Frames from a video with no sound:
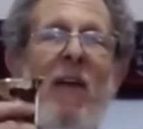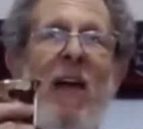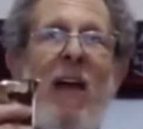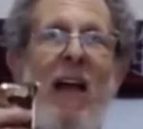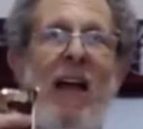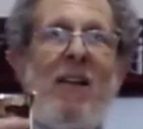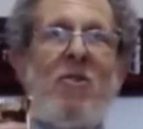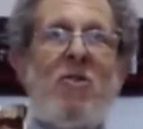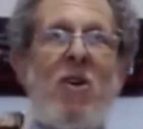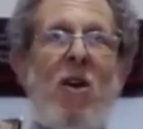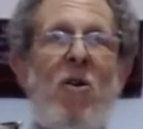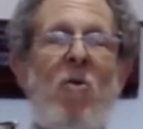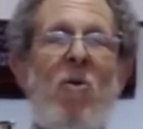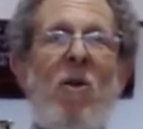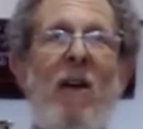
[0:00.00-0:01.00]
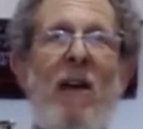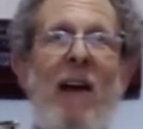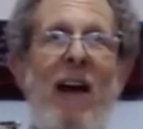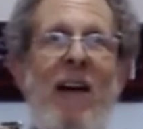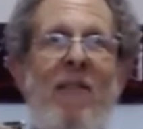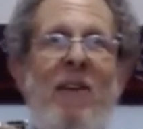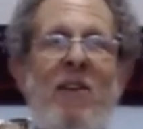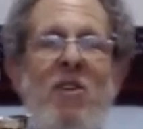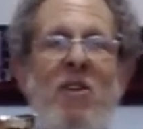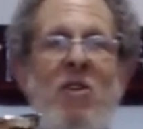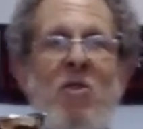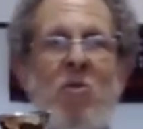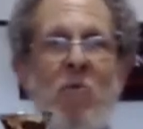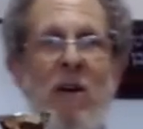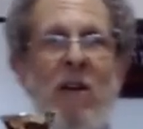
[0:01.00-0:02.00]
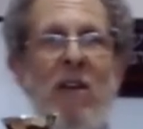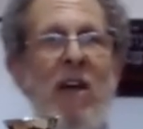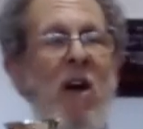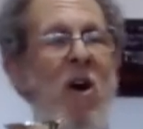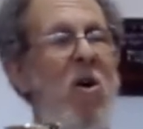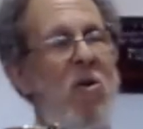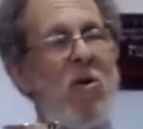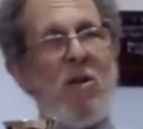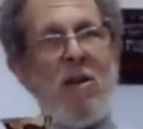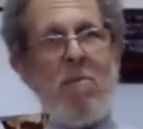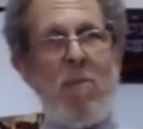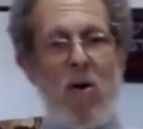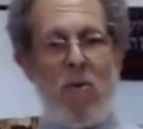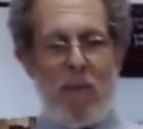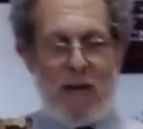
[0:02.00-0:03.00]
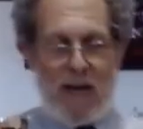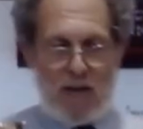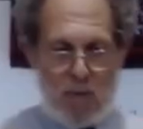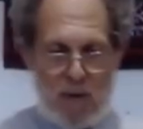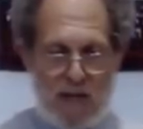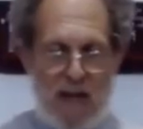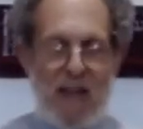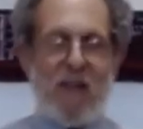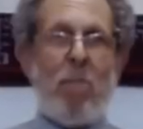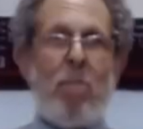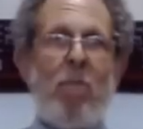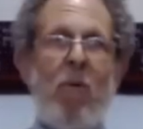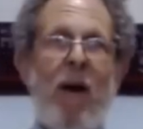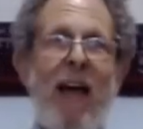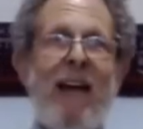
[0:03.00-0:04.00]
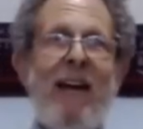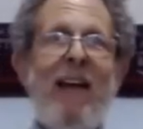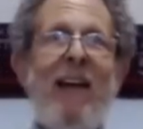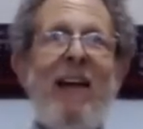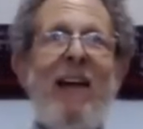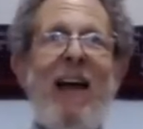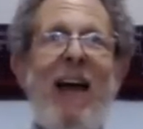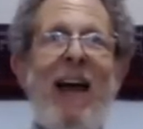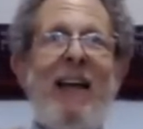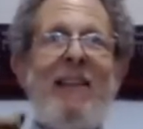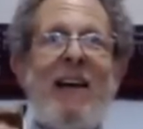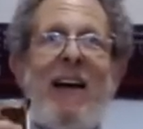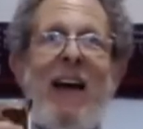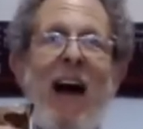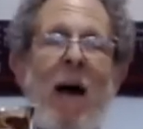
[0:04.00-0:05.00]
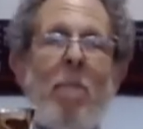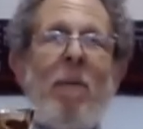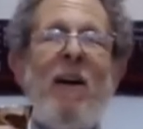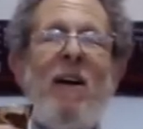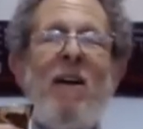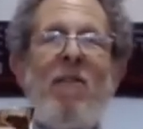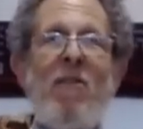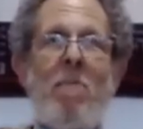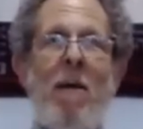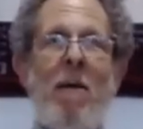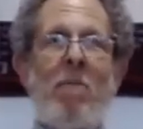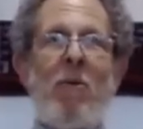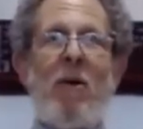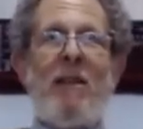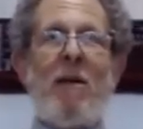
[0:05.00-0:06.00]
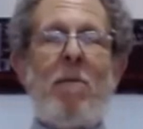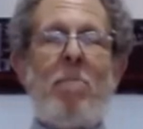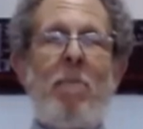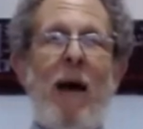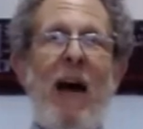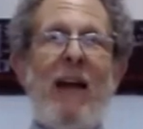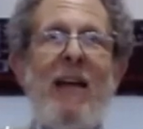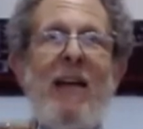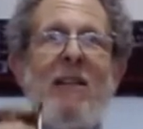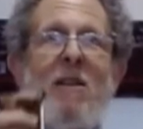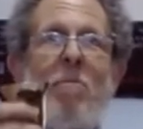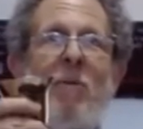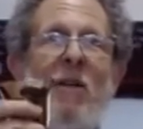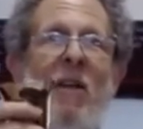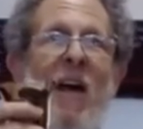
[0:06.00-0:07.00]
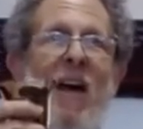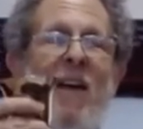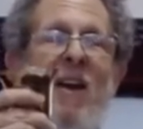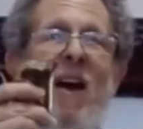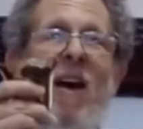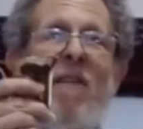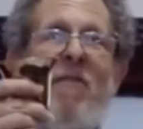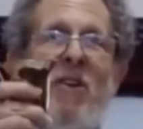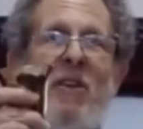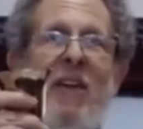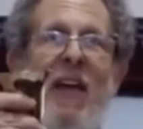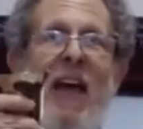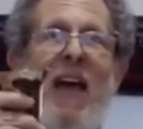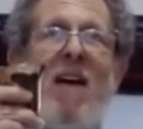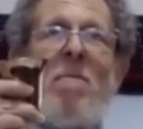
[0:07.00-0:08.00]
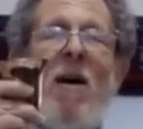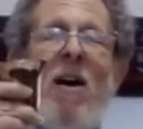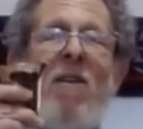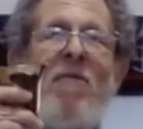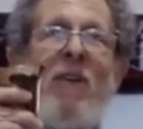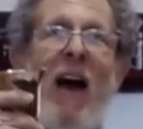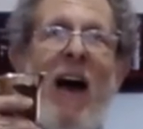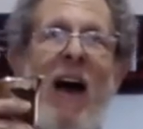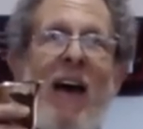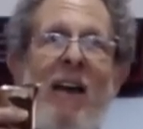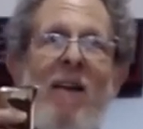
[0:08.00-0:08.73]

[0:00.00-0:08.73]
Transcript: And so uh, this is really a holy moment as we take the bread and the cup, remembering the body and the blood of the Lamb of God.